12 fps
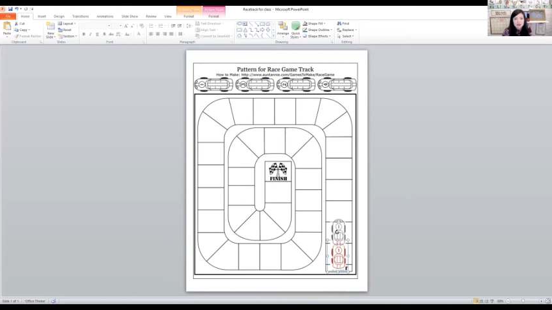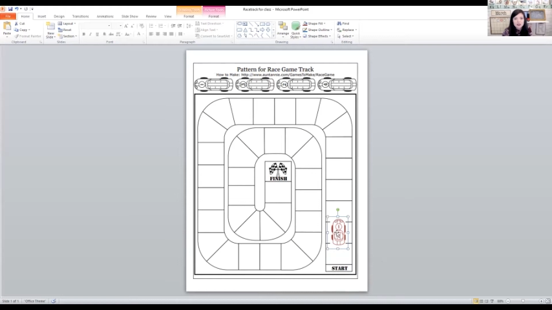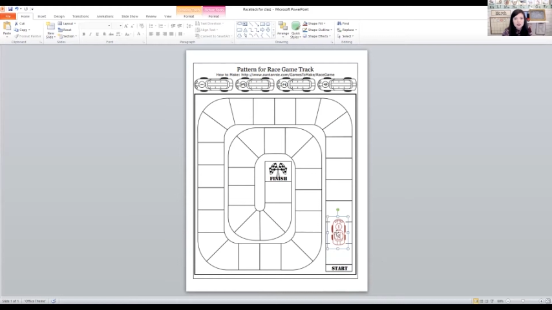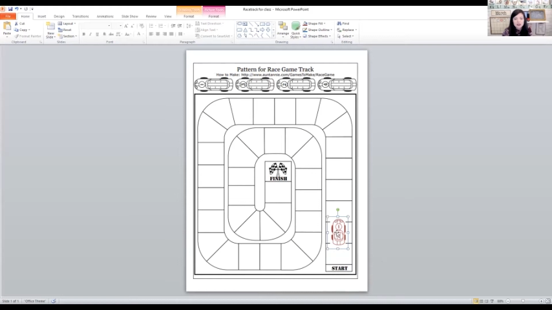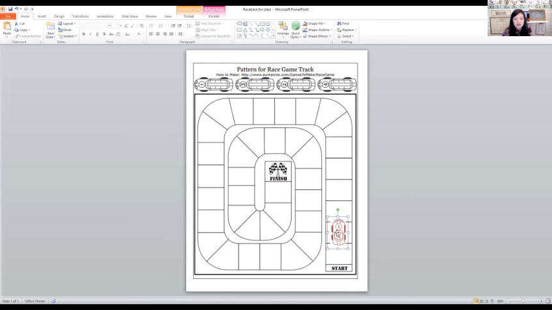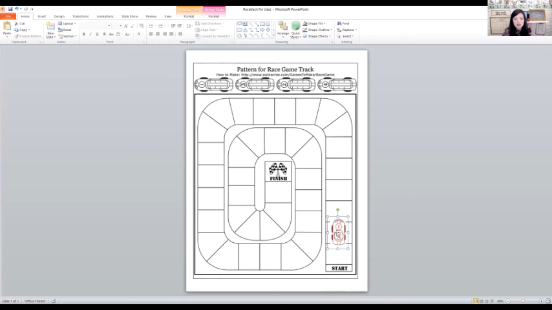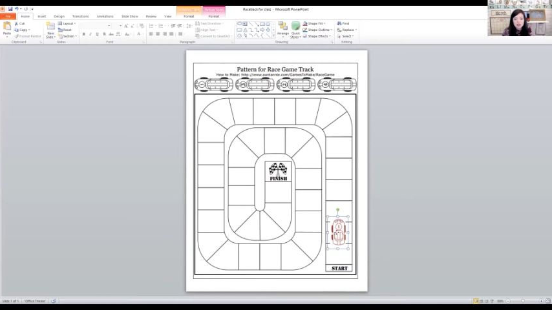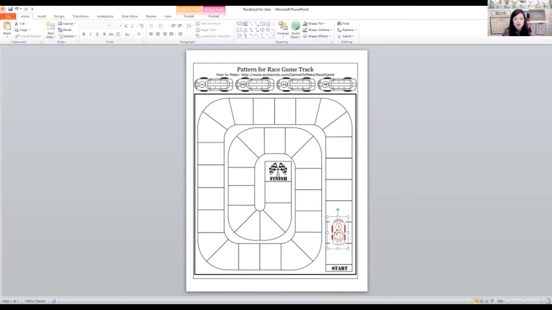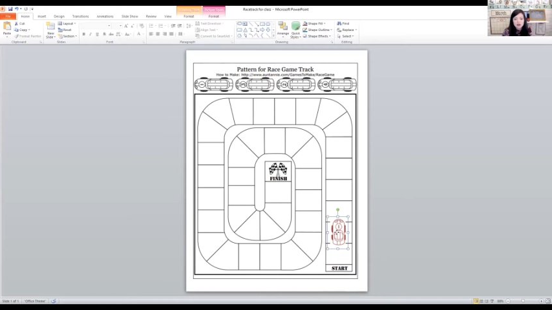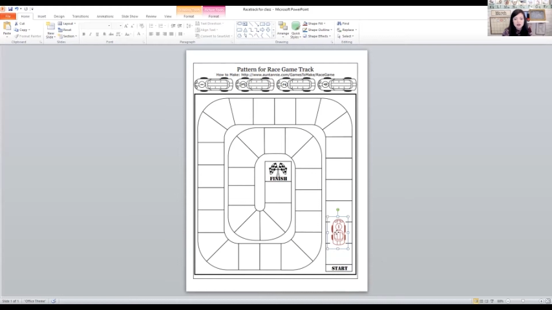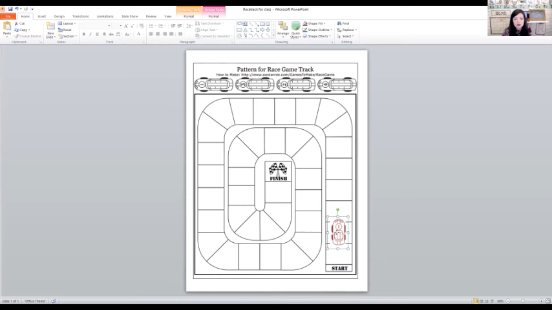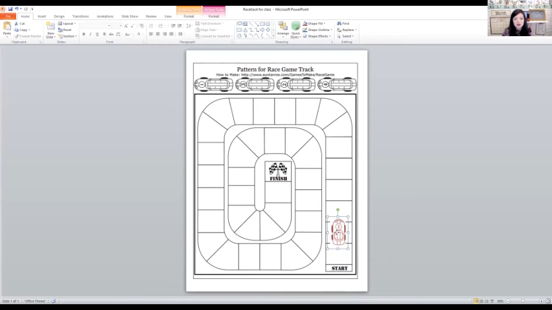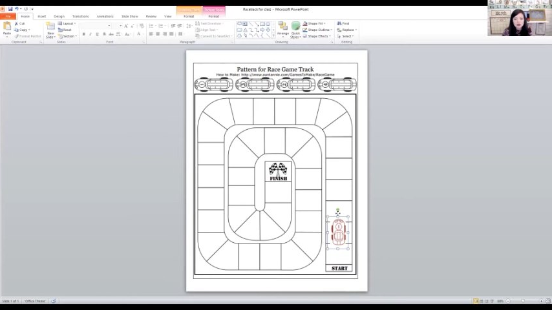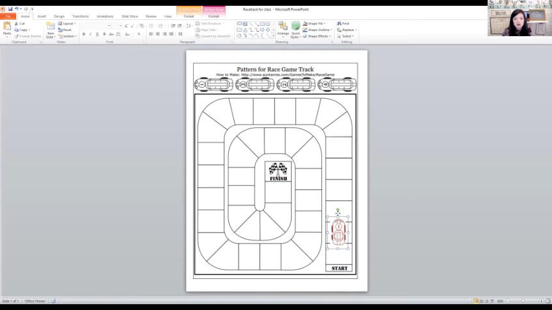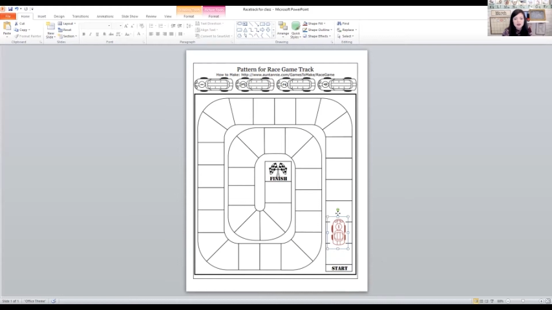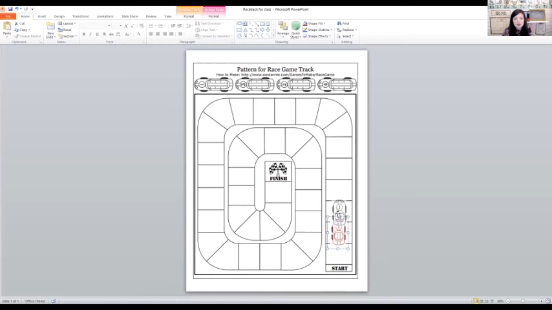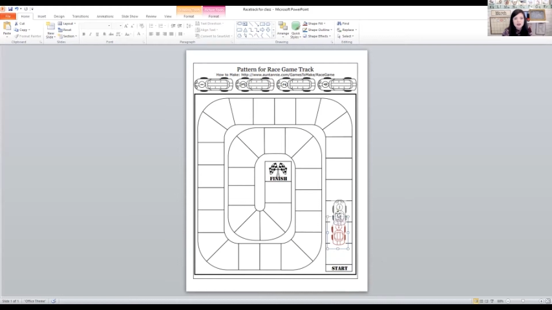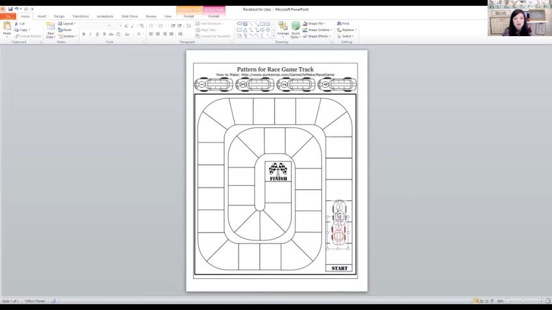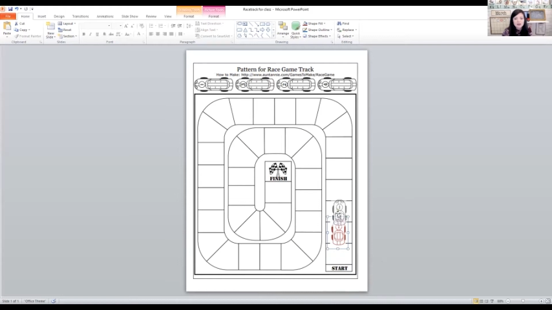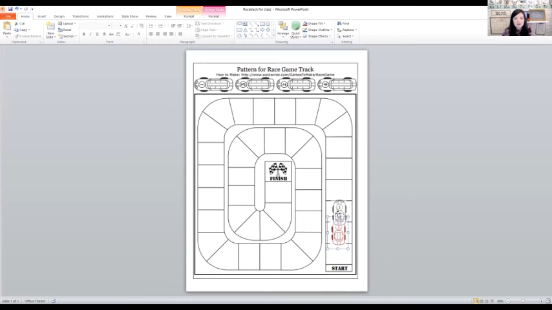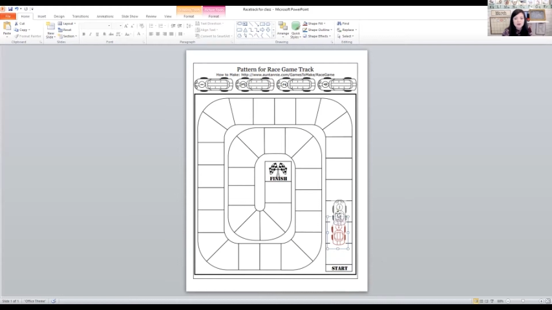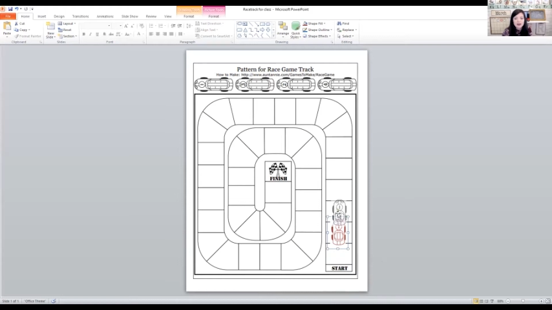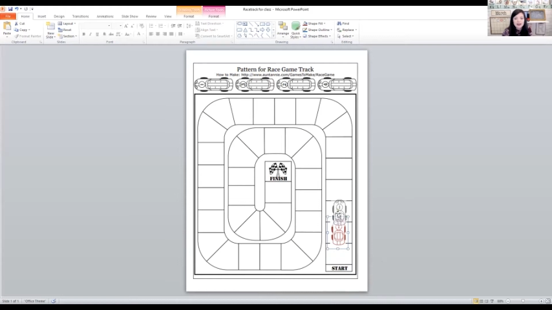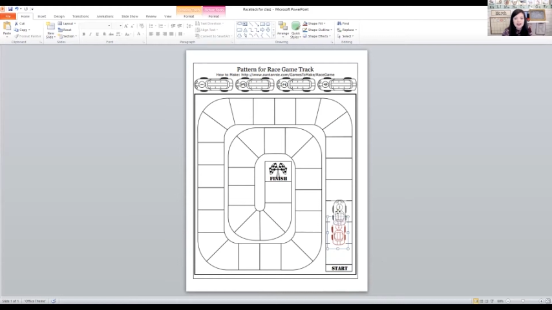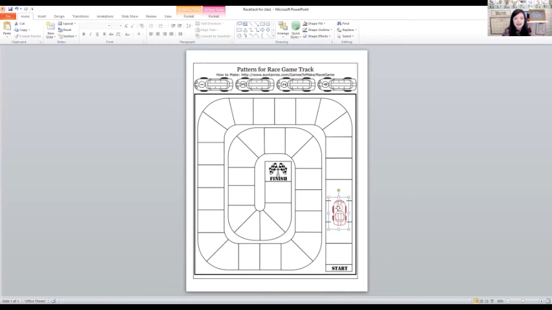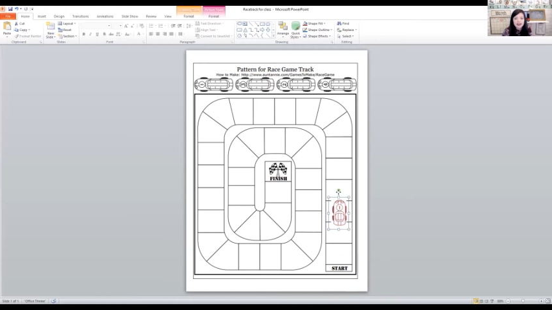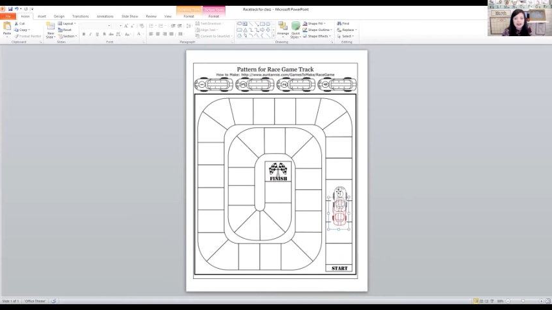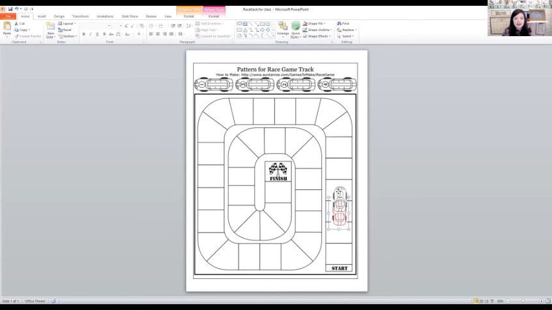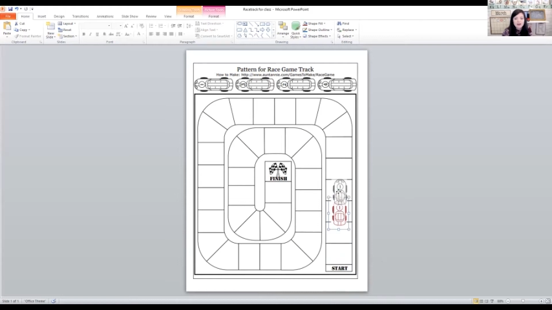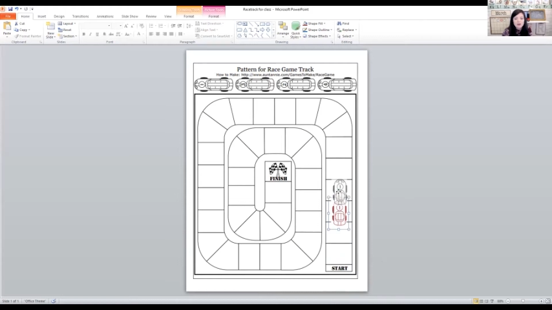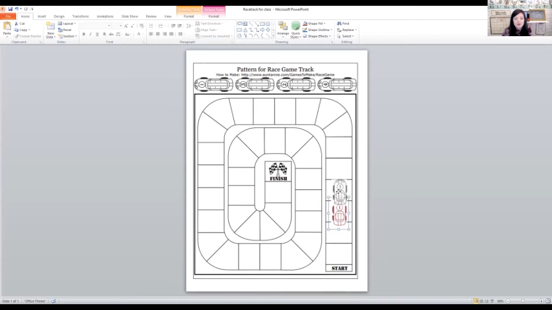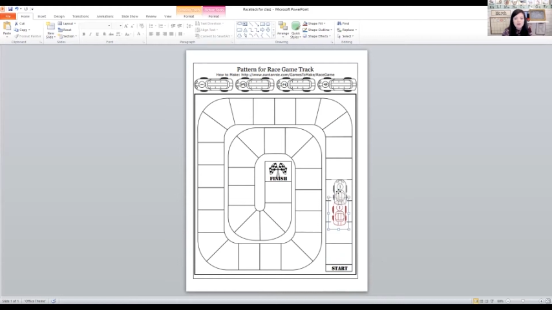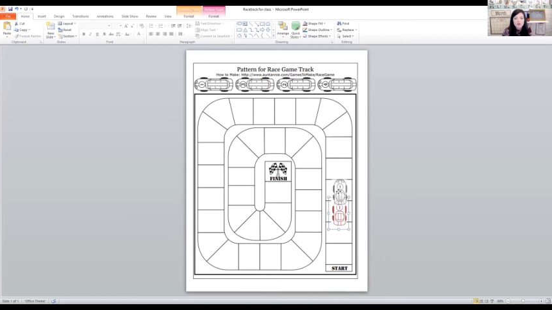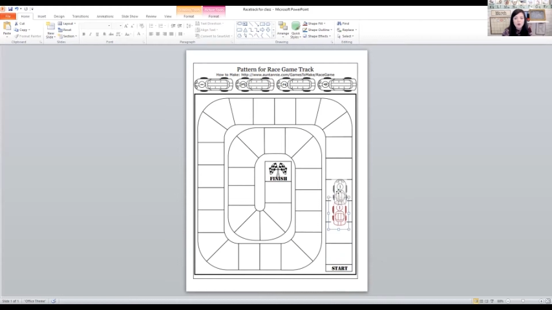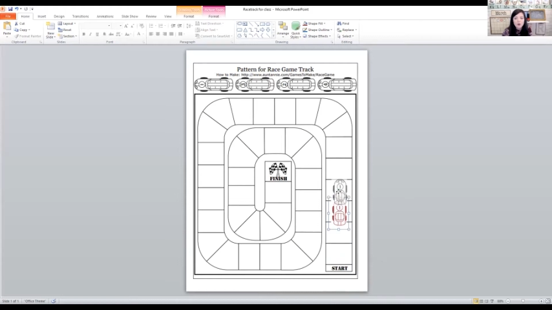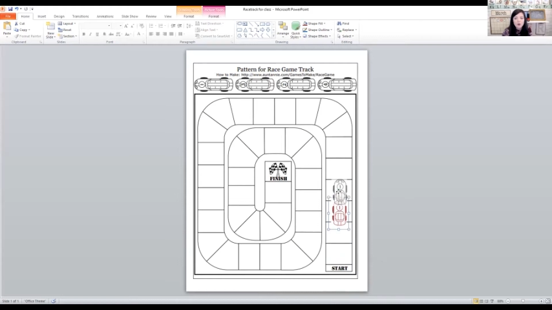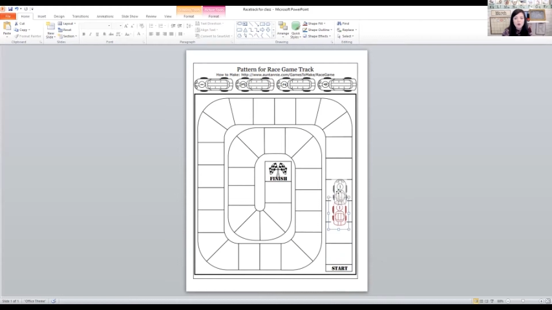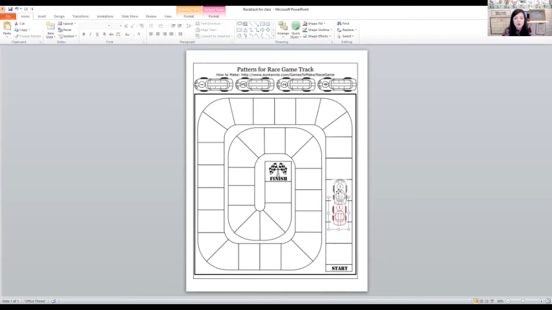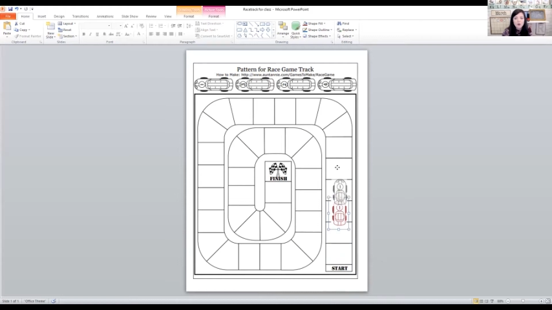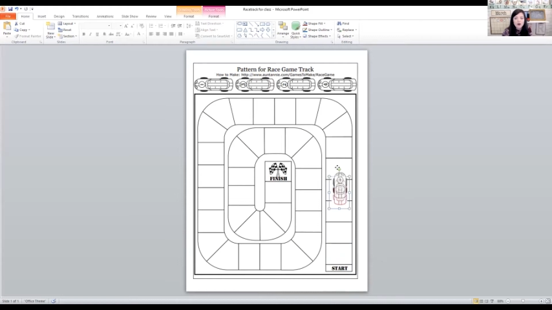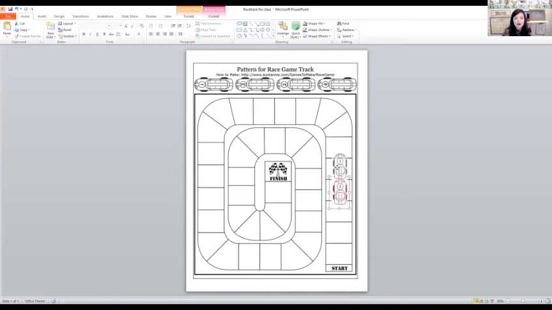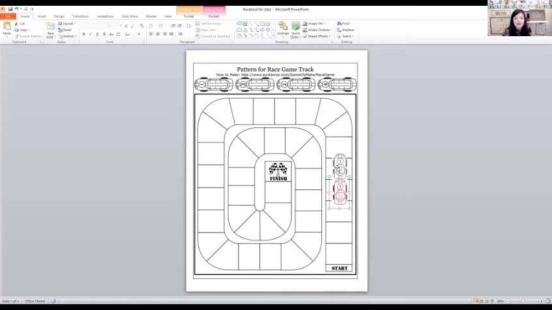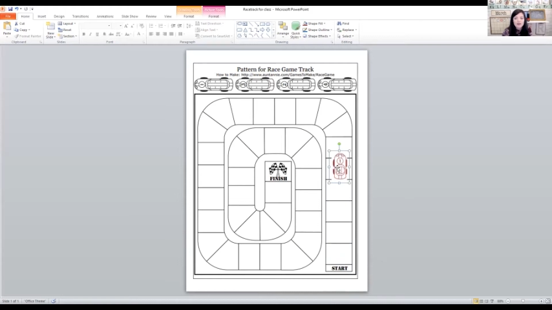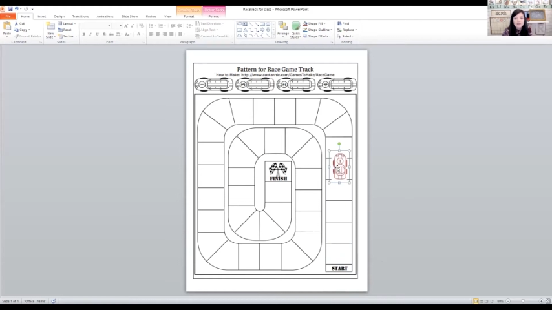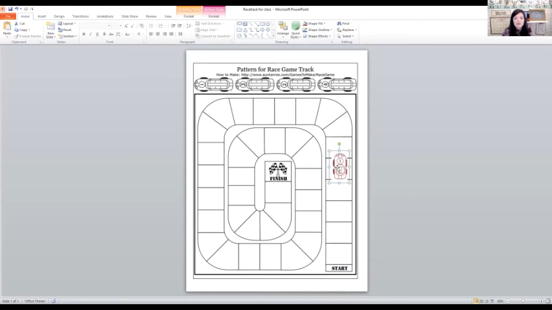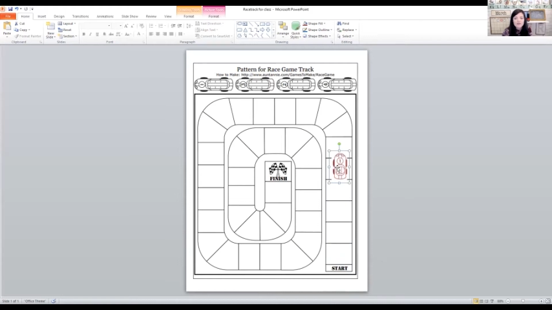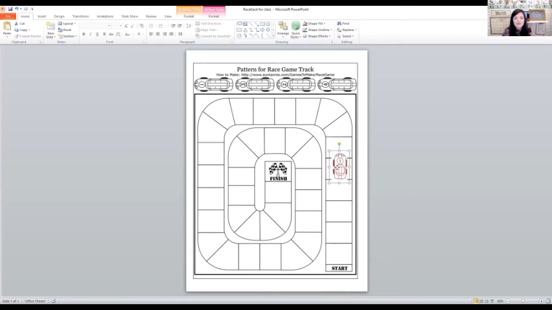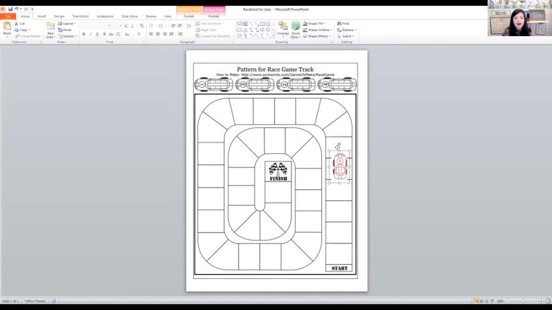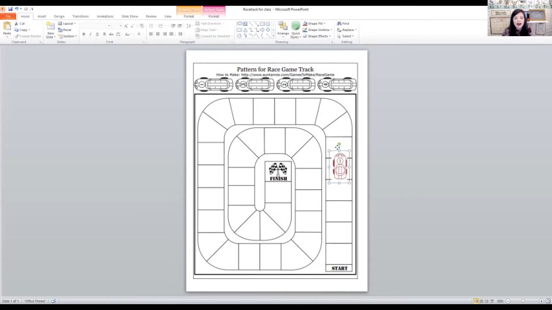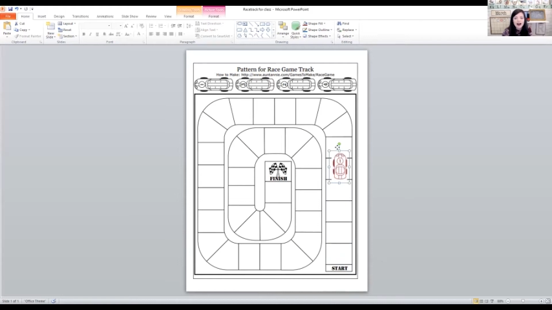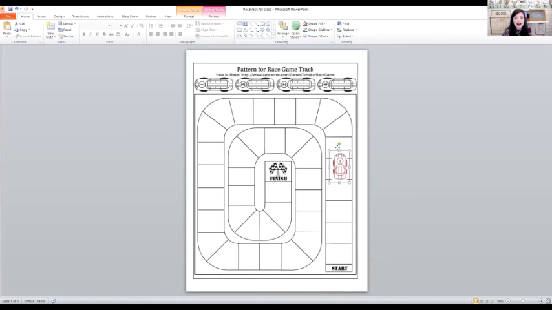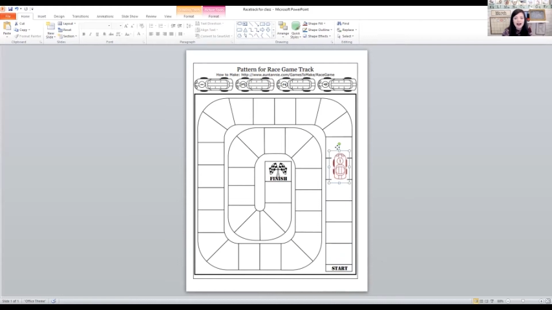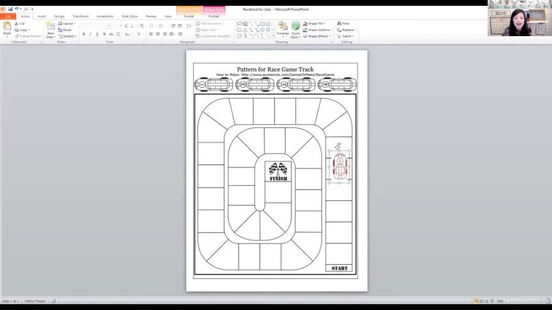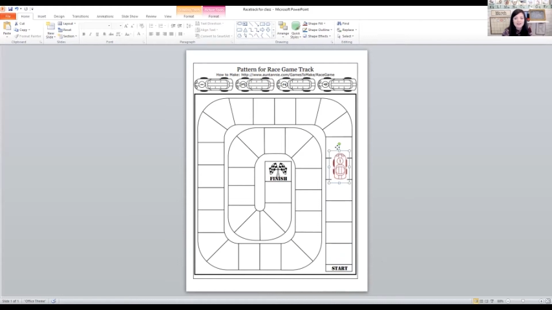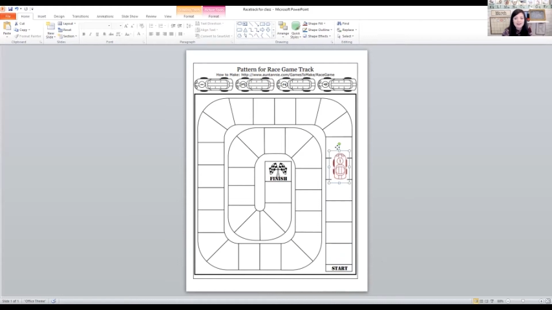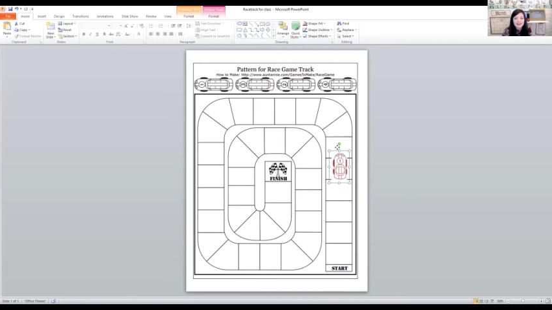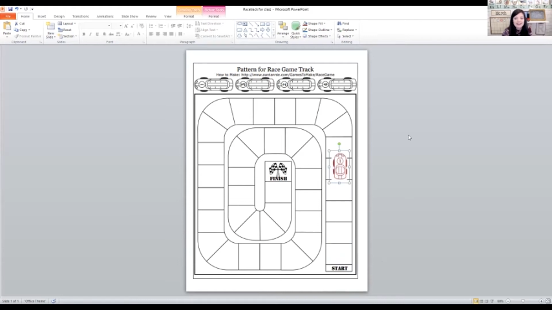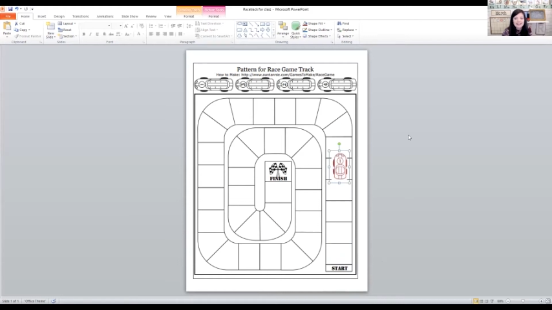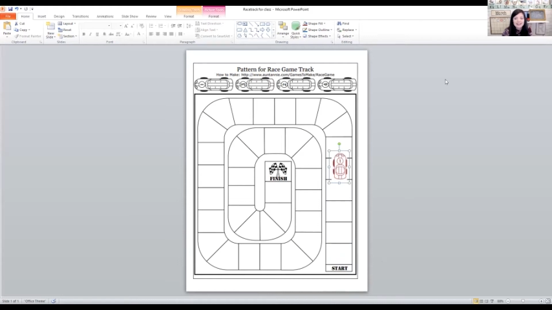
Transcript: No face is visible, so there are no lips to read.